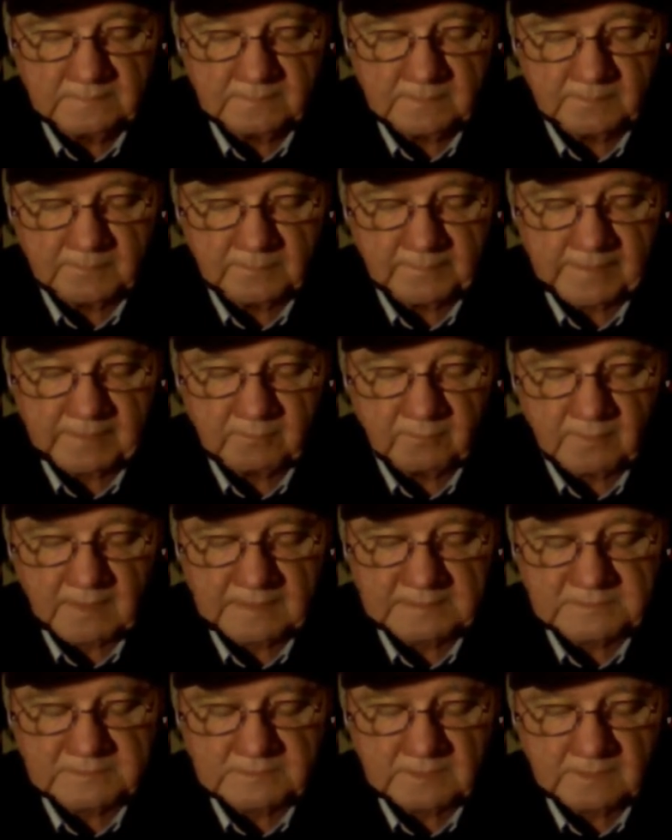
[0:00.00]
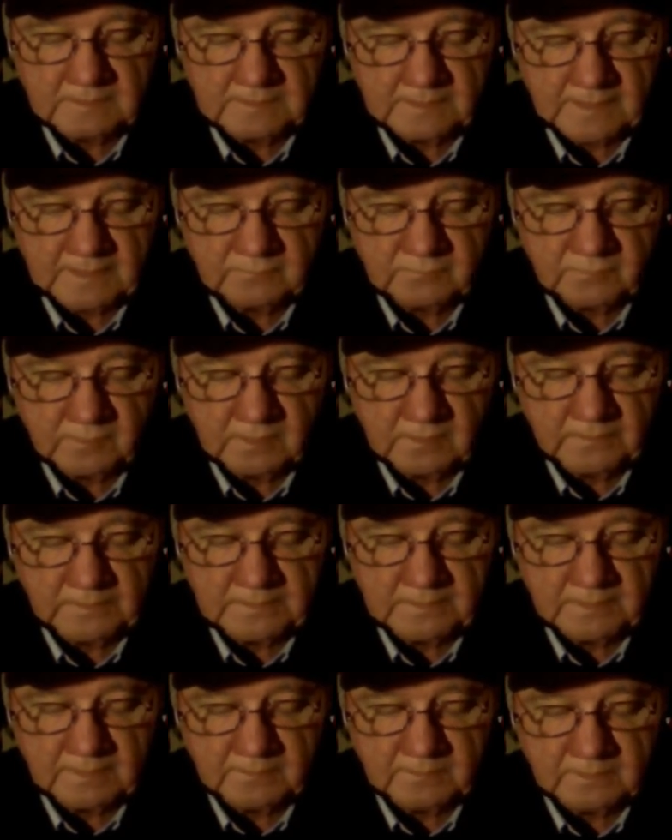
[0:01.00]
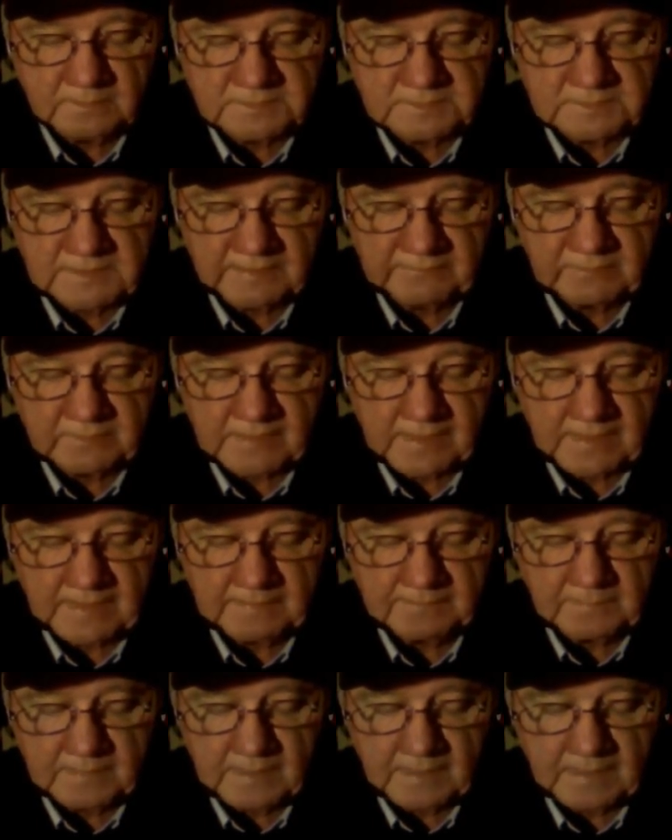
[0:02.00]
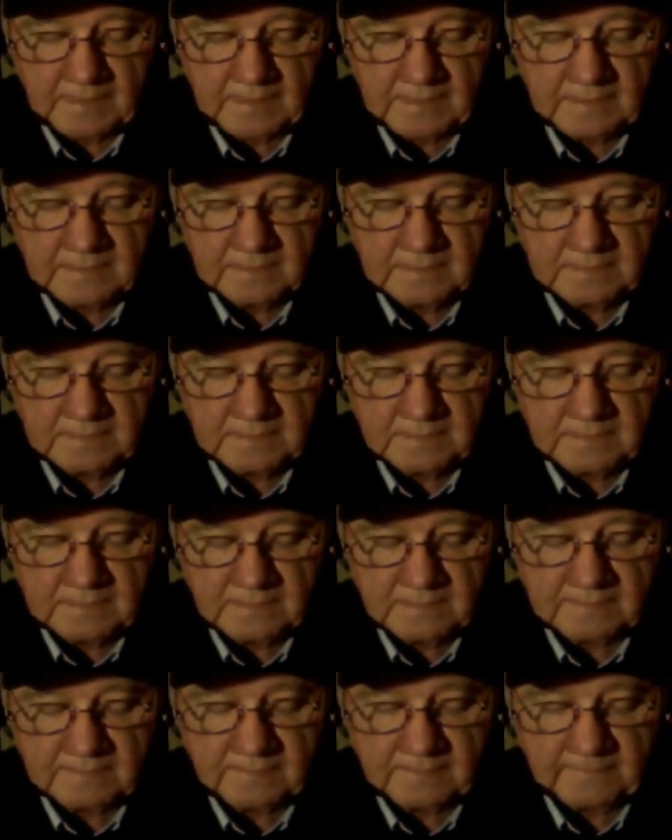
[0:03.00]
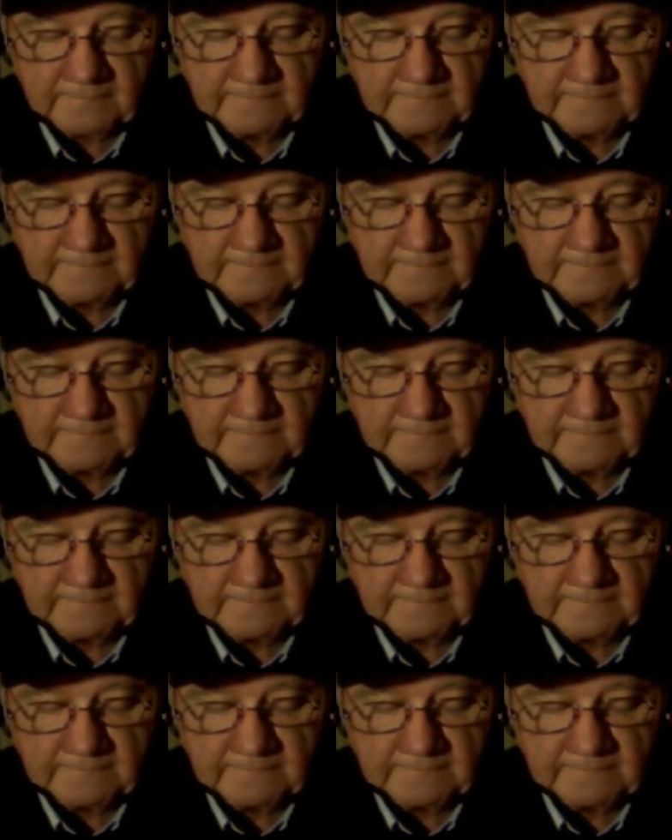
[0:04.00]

number eight Rockstar Nitro, and number seven MK Kicky